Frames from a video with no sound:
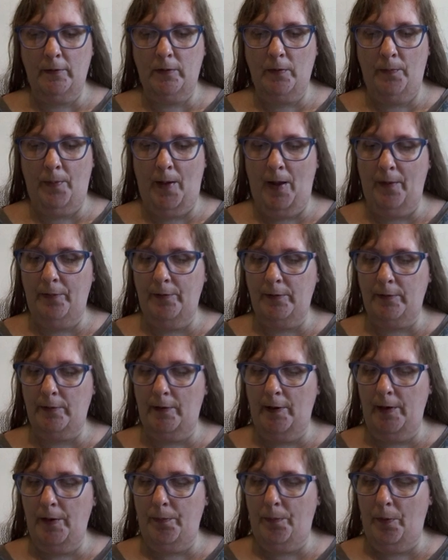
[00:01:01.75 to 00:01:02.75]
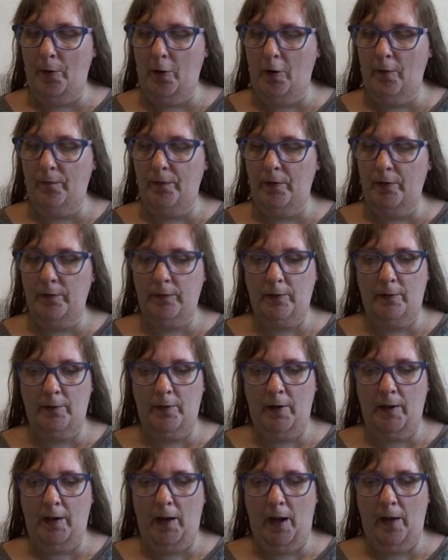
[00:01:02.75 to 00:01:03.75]
about the sleepovers and
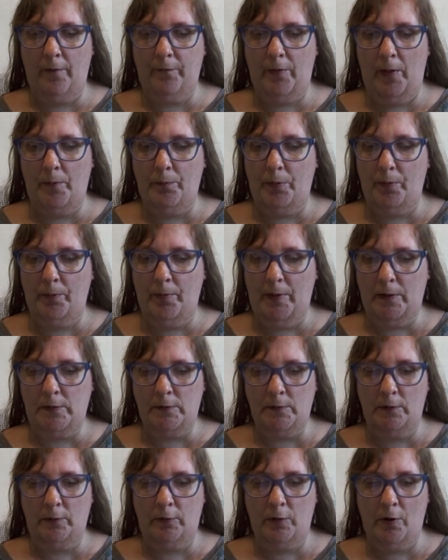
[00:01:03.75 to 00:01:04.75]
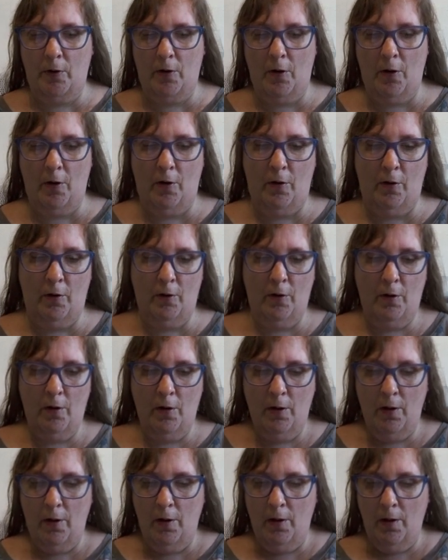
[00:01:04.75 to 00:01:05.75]
they gave them permission to go.
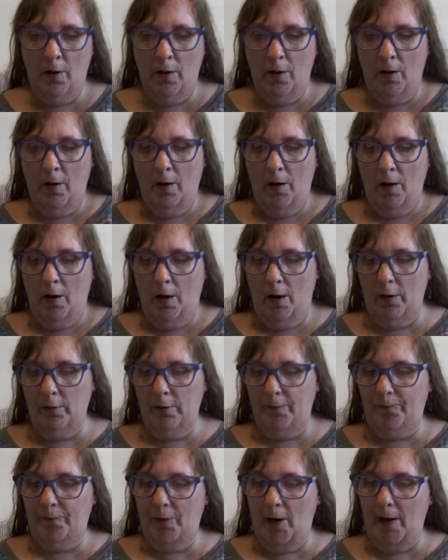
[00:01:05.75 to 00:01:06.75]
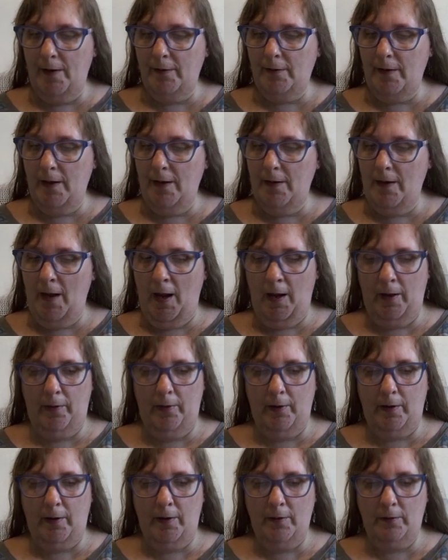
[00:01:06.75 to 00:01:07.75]
On a Friday night, the
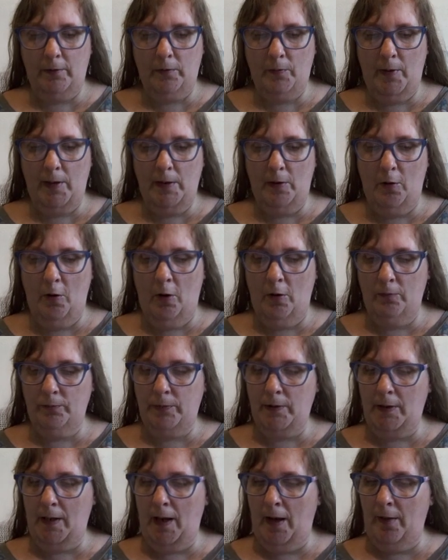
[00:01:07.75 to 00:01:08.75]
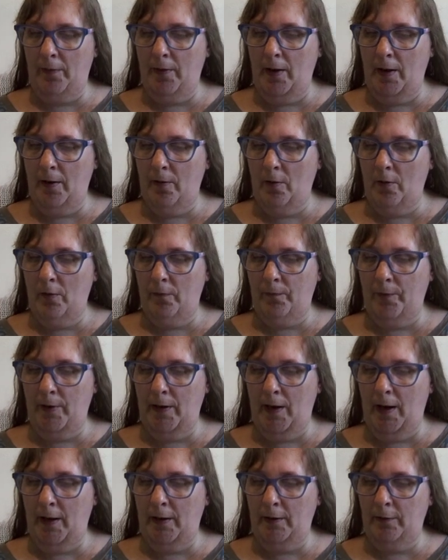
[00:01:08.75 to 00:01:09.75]
kids went home to get their
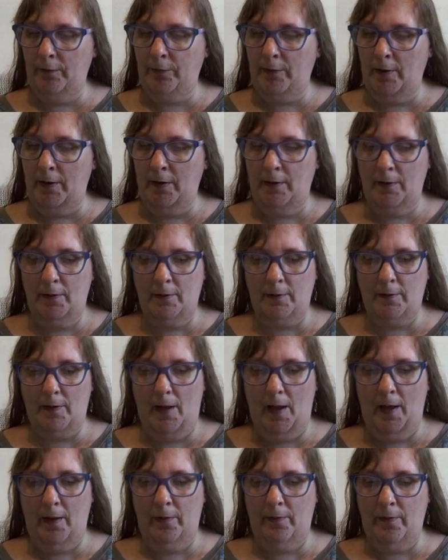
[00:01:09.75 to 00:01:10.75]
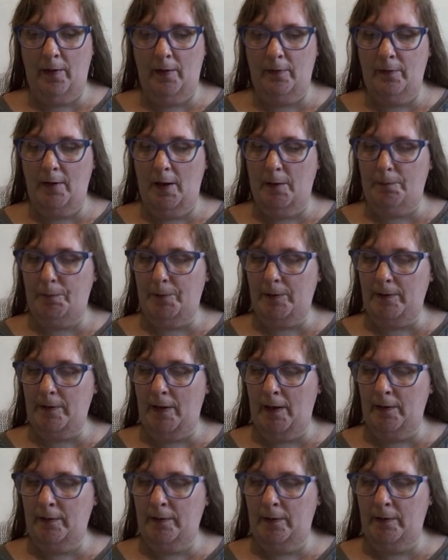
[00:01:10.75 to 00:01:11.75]
overnight things and then they
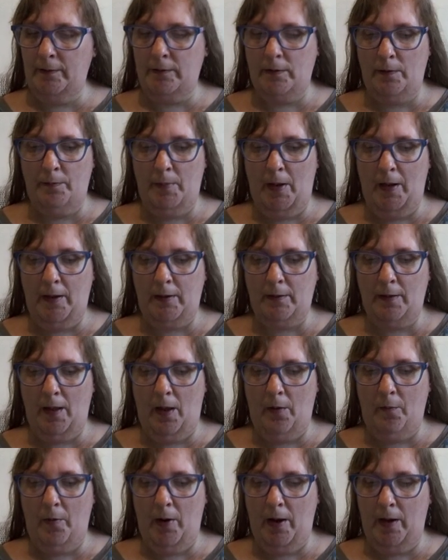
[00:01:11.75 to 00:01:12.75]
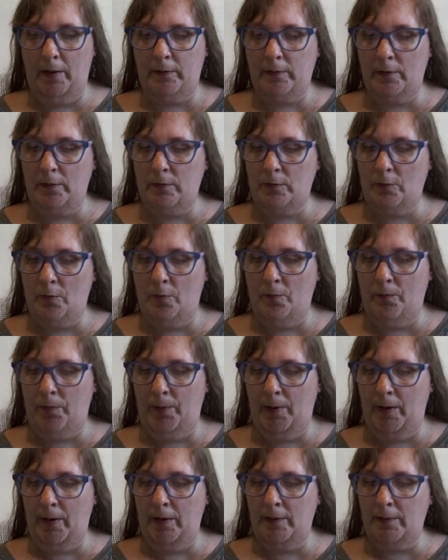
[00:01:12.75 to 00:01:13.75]
pretended to make their way to
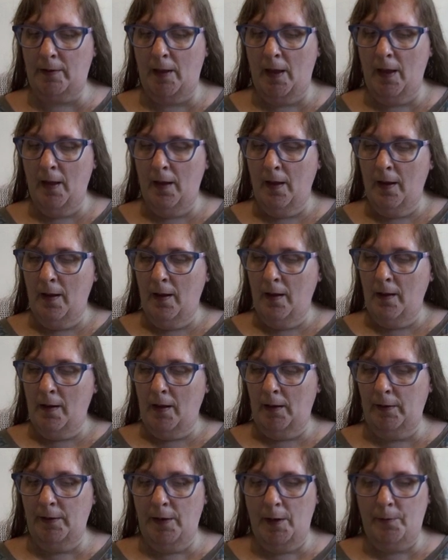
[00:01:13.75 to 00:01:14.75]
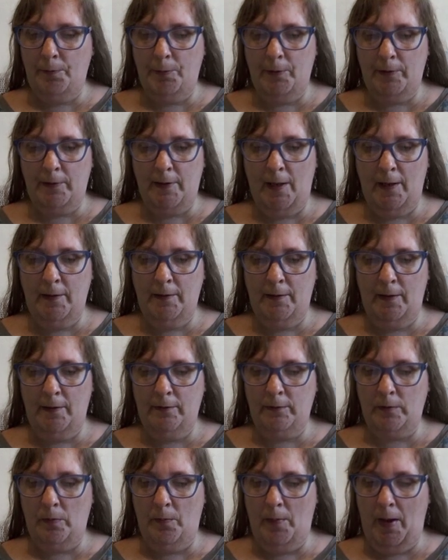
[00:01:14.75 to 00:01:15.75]
Stumpy's and he pretended
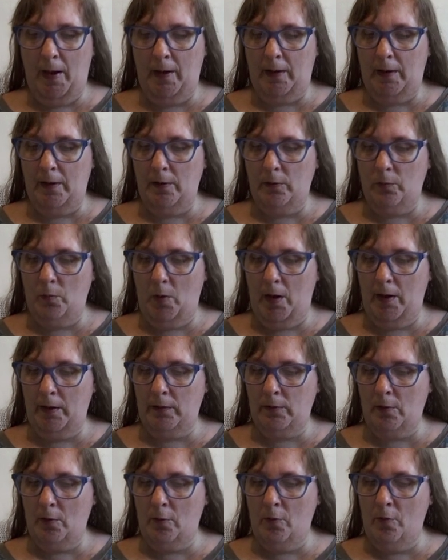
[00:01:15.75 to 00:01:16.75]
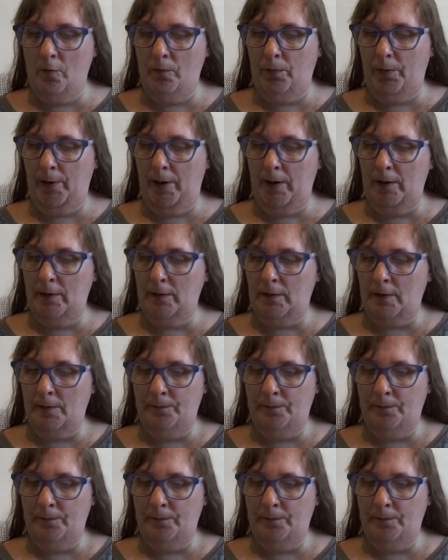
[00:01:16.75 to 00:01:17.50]
to make his way to Grumpy's.